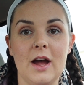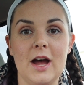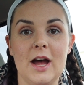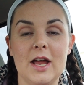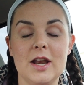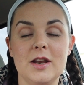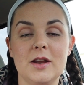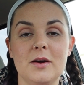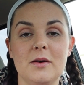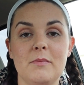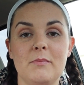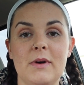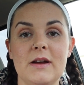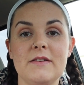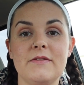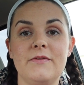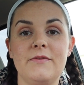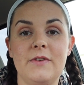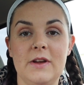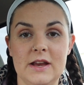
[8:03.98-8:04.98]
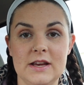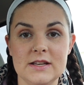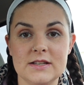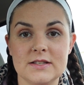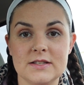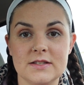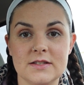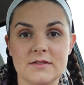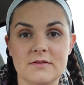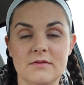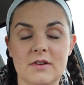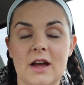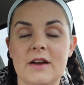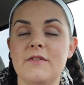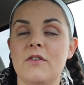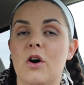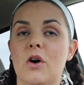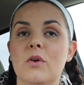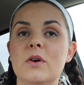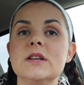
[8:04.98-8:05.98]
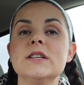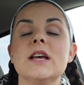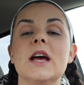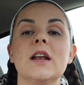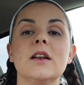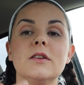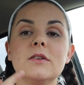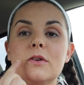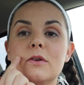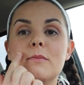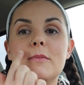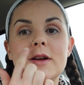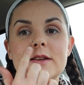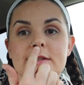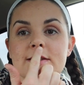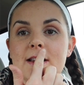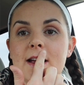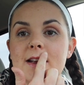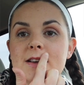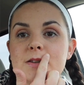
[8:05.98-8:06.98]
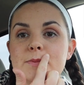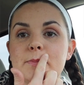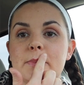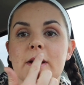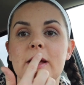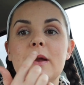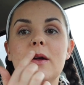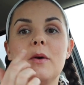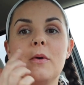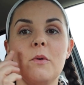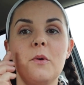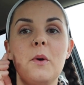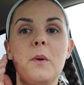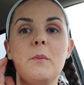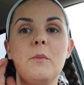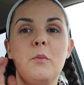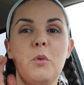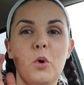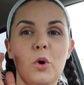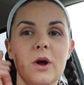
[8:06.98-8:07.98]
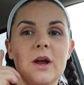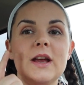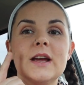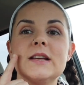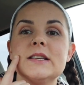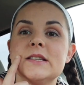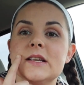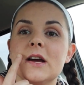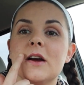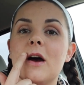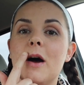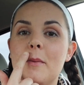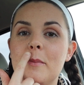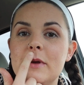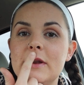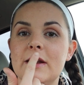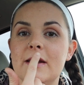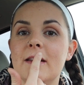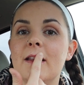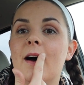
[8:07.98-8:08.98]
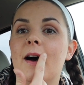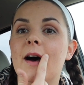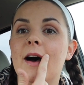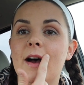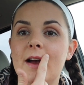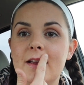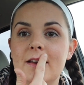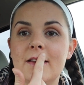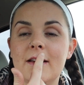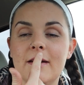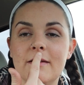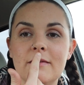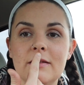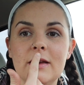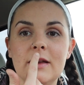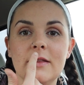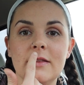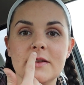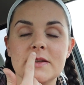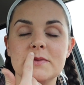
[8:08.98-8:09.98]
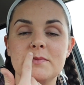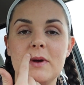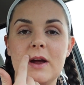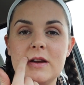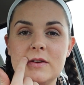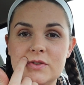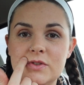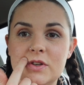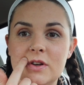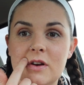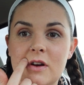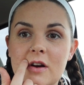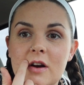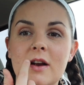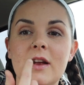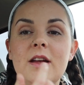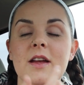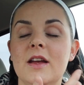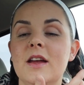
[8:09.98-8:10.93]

on my face. I've always had a little mustache, but boy, is it coming in hot and heavy this past year.